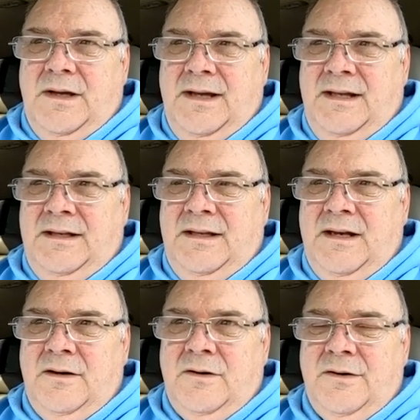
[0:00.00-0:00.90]

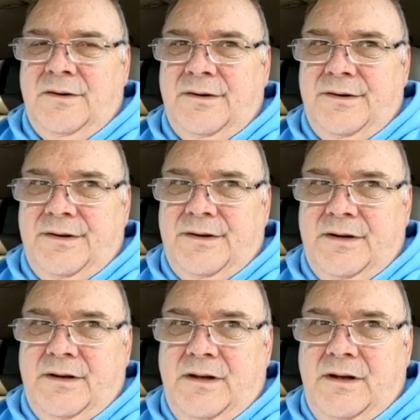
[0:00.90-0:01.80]
then
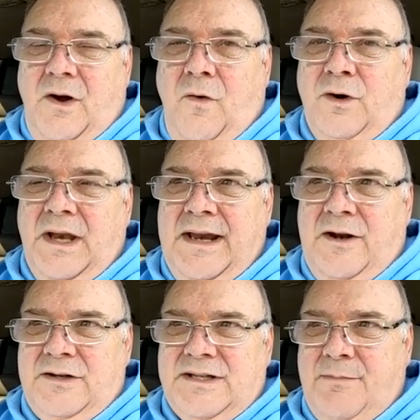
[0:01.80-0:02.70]

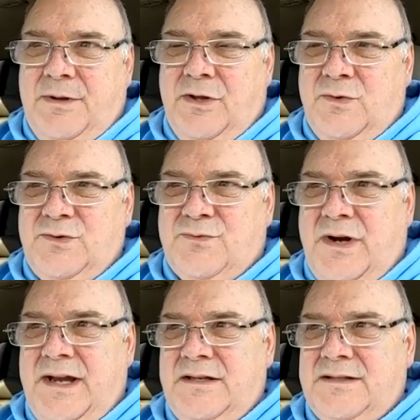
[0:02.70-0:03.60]
overlaid on top of those
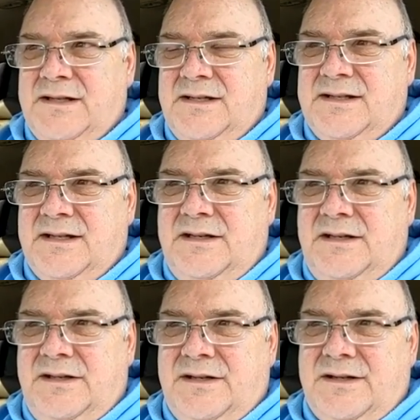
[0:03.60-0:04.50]
rings is
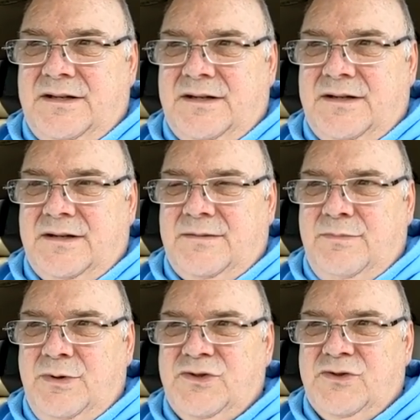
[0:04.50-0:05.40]
a
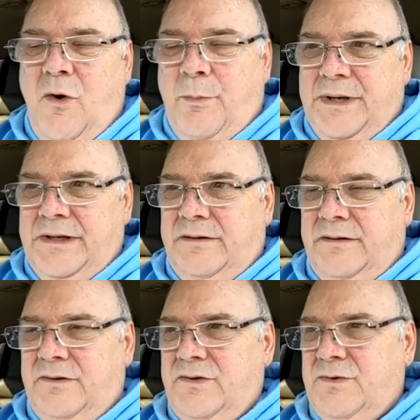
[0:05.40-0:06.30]
boostropin.